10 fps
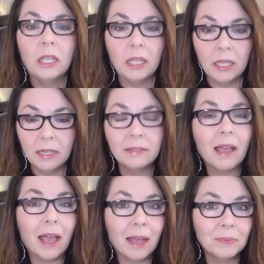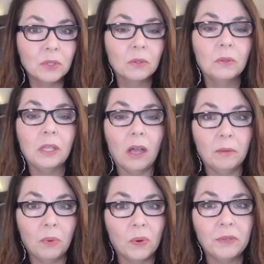It is absolutely
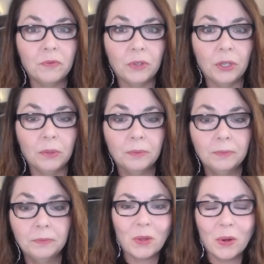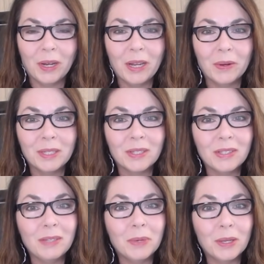on point for you. All right, Aries, let's
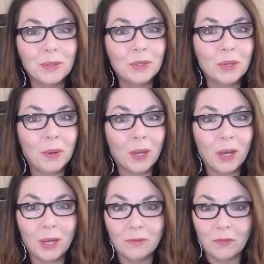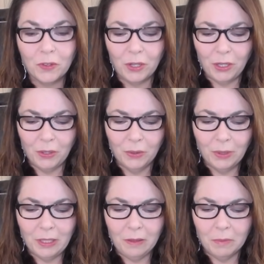see what else is going on for you
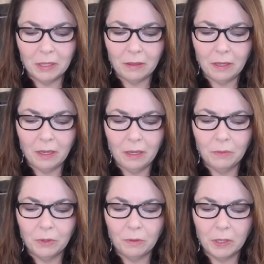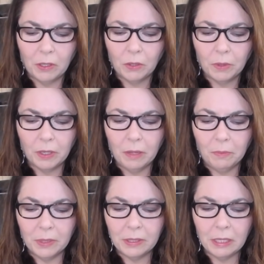in the month ahead with your money, career,
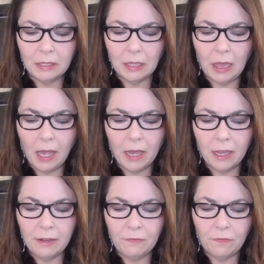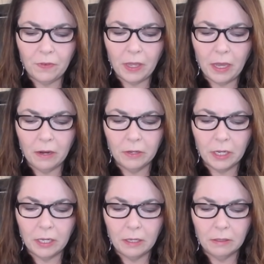and business life.
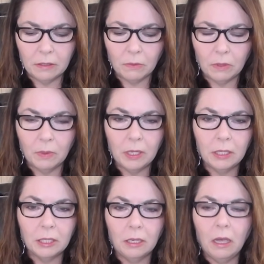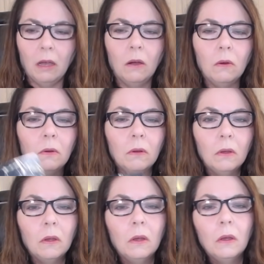Aries, what do we need to know?
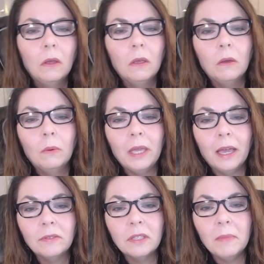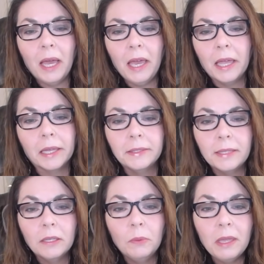We have some
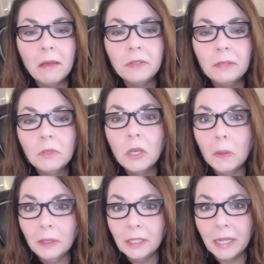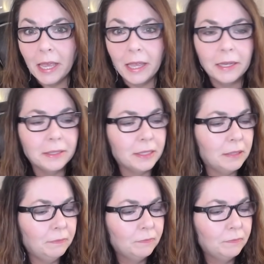eggs. We have some golden eggs.